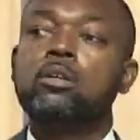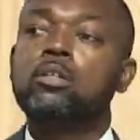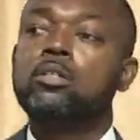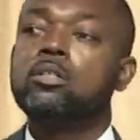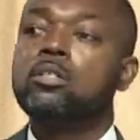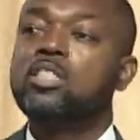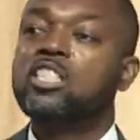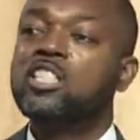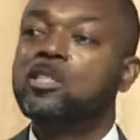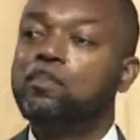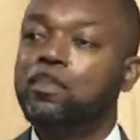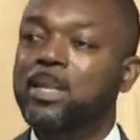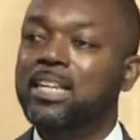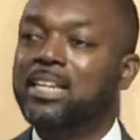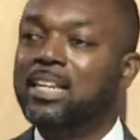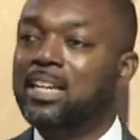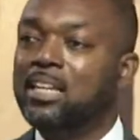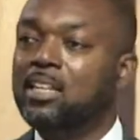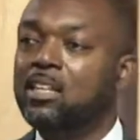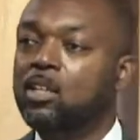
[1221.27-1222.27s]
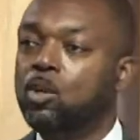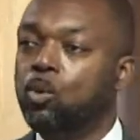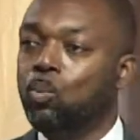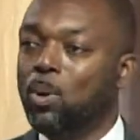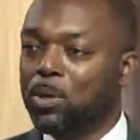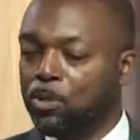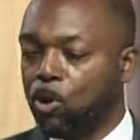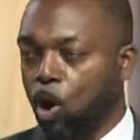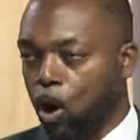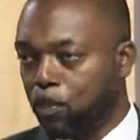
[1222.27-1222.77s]
speaking
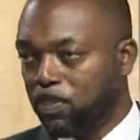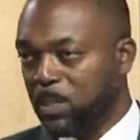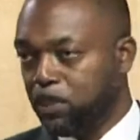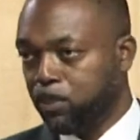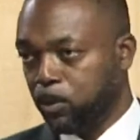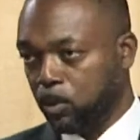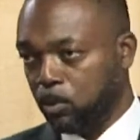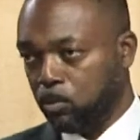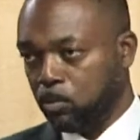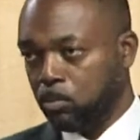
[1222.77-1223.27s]
with our people.